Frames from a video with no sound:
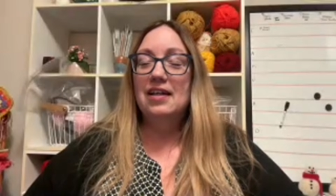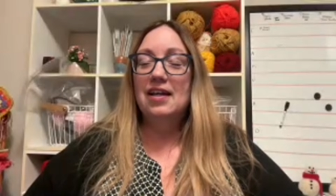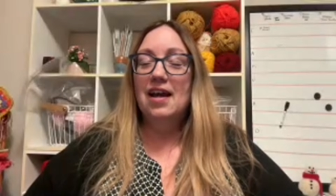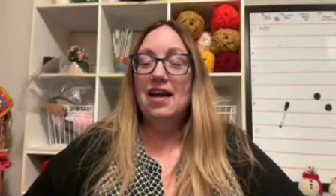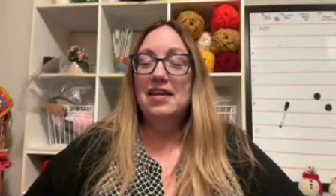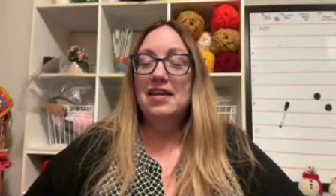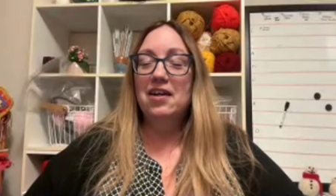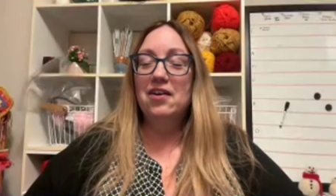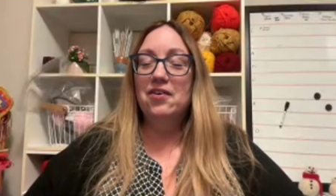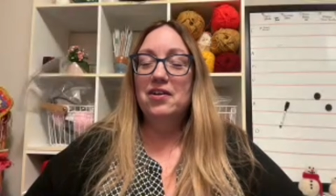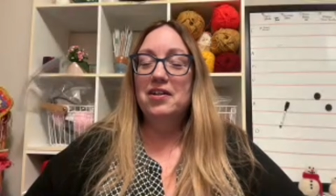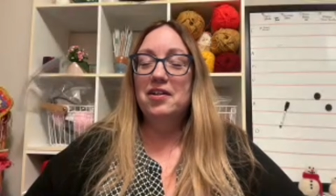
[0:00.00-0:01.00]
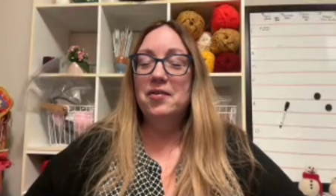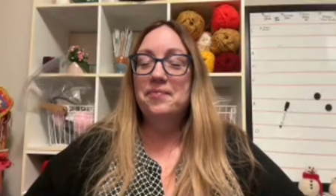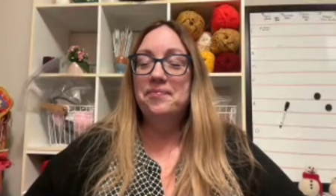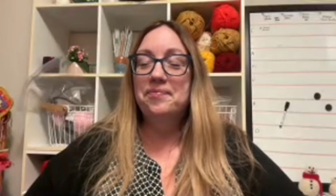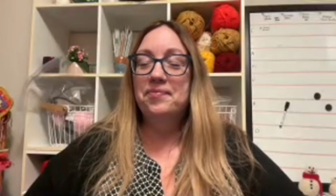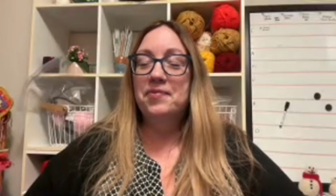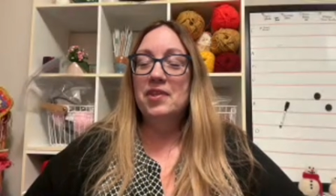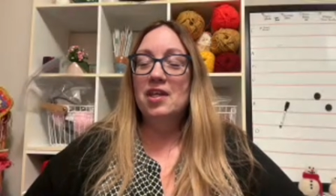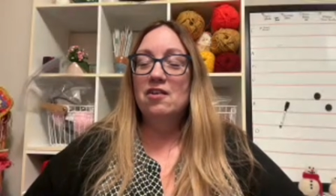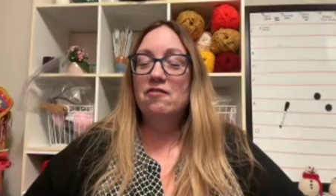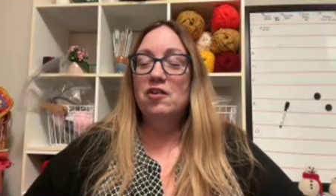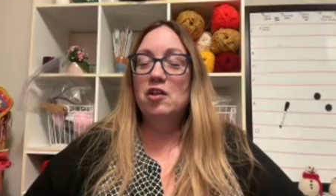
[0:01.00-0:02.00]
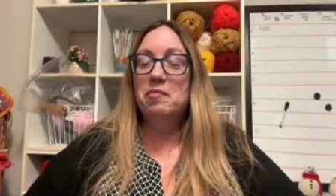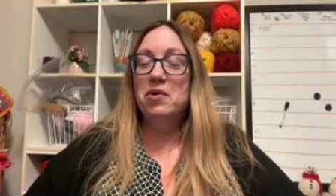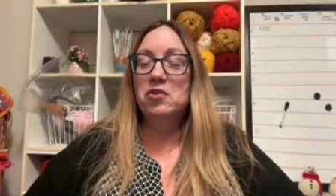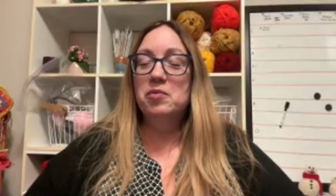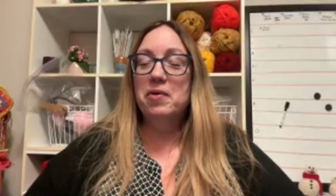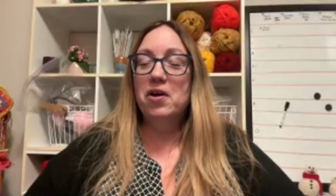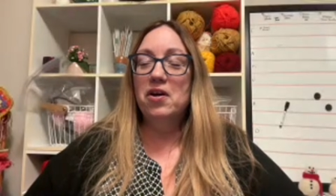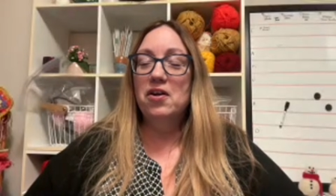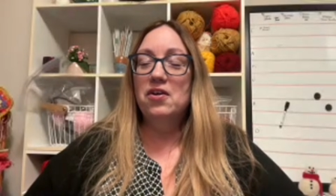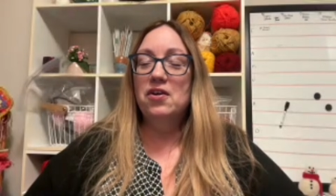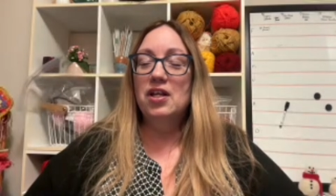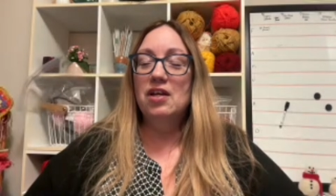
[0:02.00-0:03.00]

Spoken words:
Hi, Carol. For the most part,